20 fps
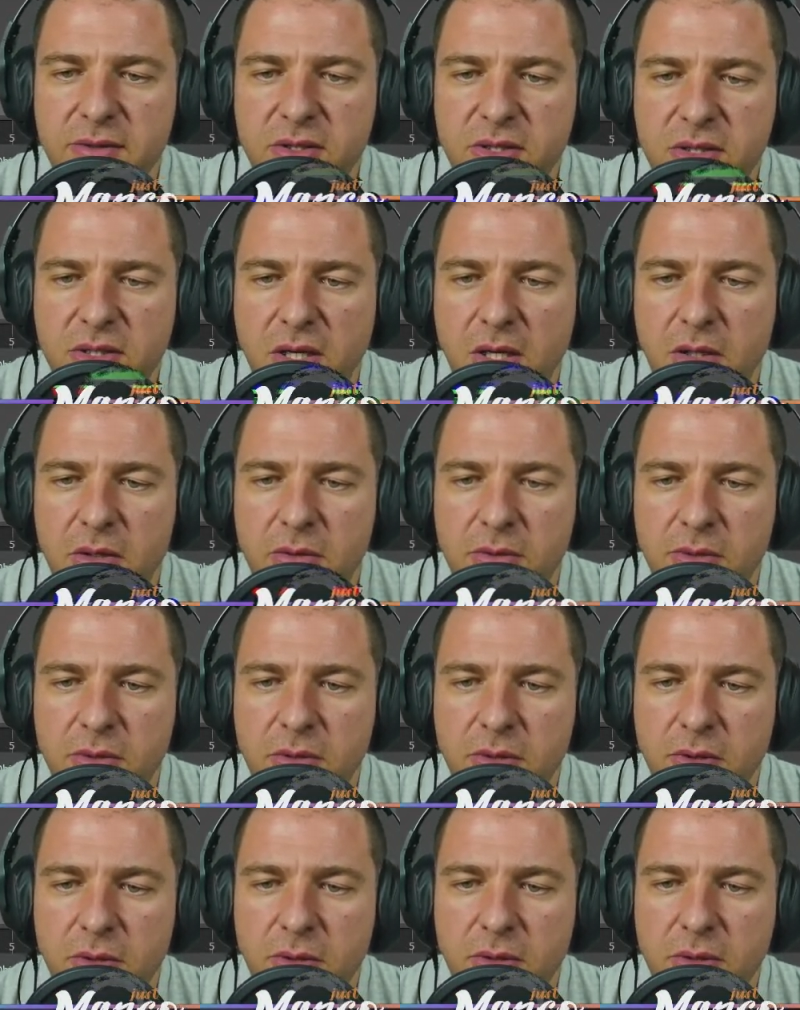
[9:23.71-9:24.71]

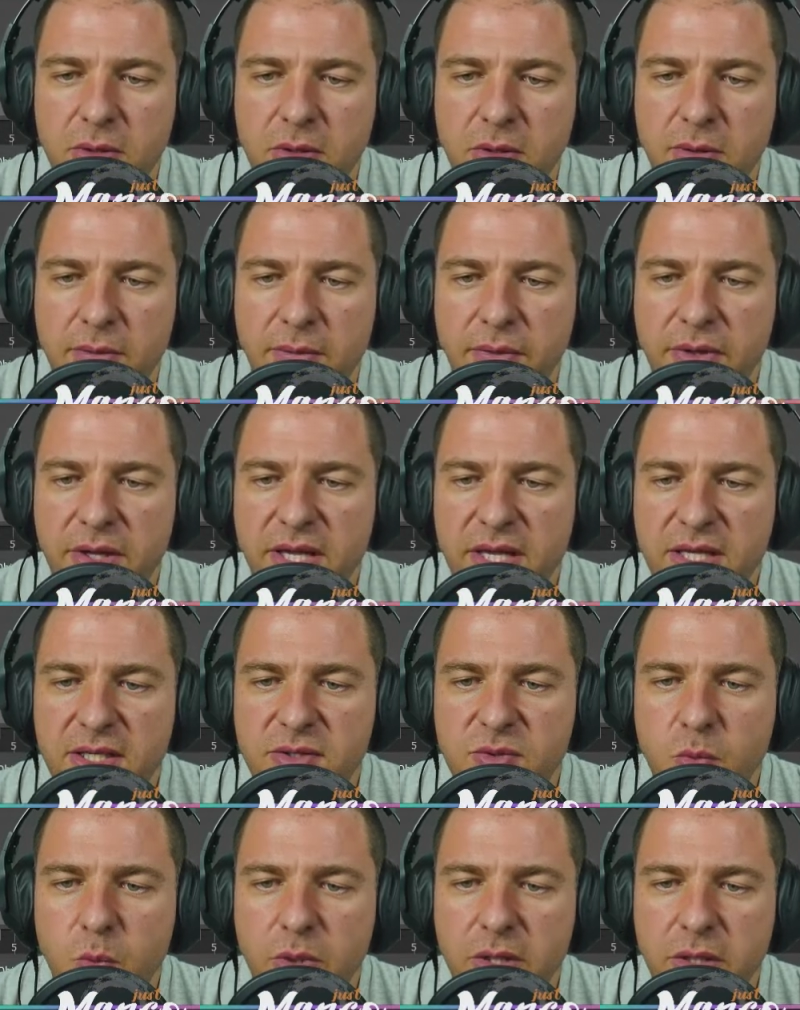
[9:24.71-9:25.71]
So
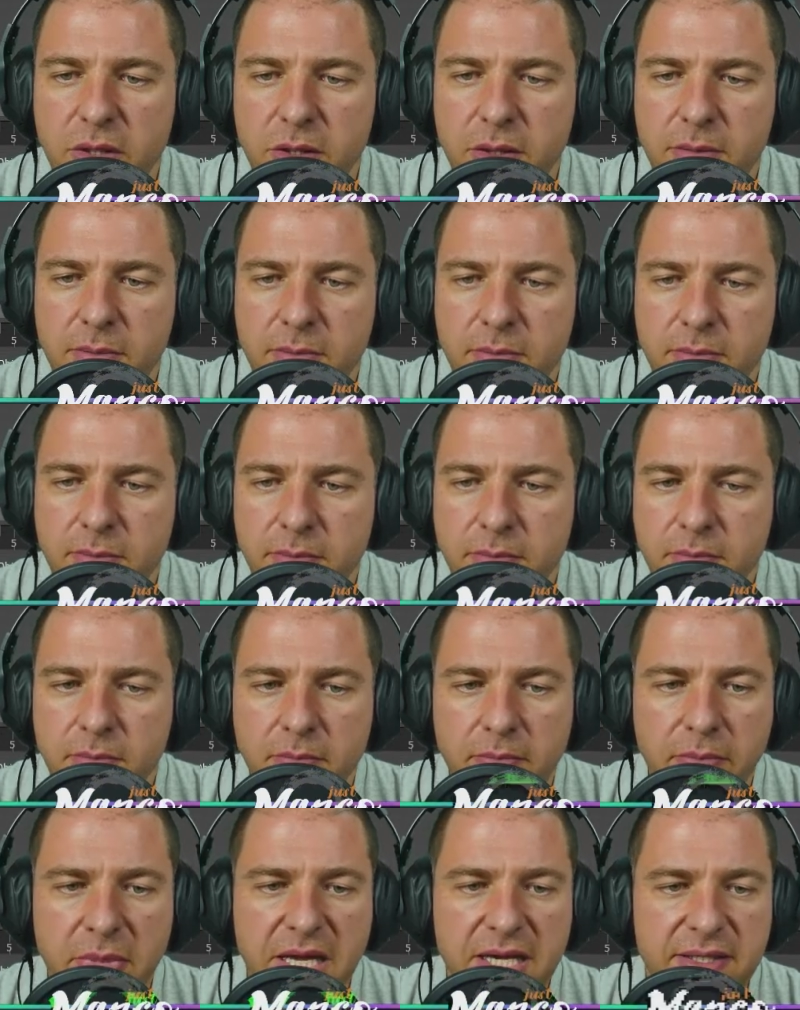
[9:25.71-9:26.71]
these will
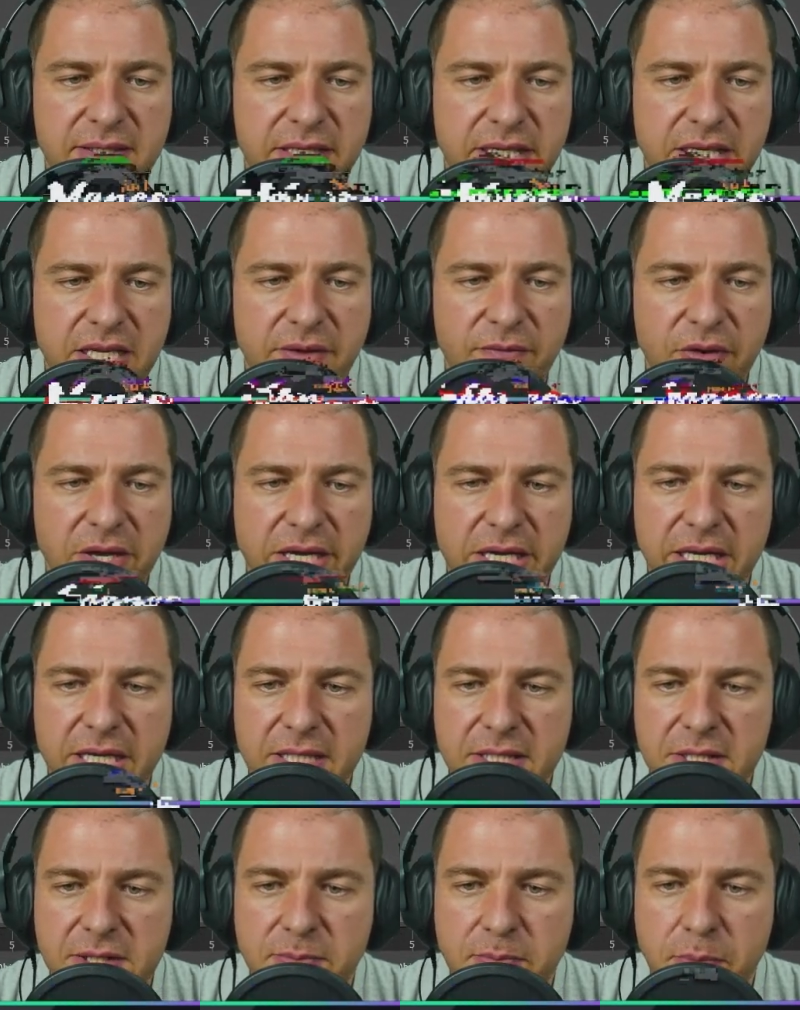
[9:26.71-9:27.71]
basically, if I
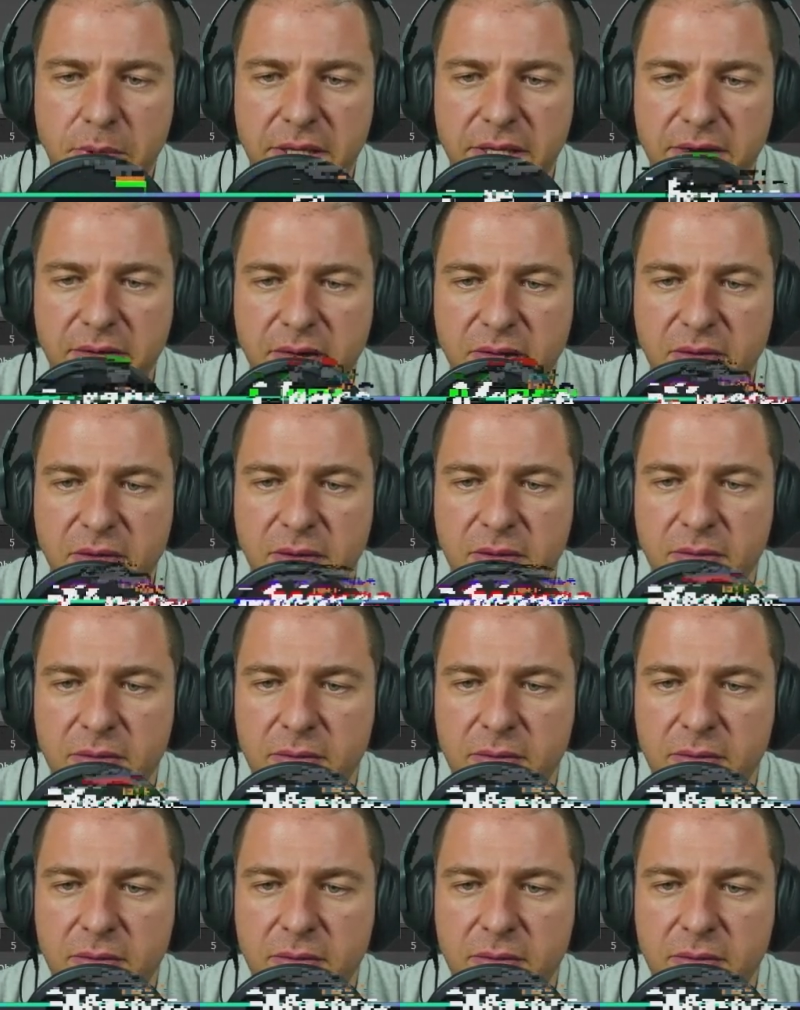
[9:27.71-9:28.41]
click split,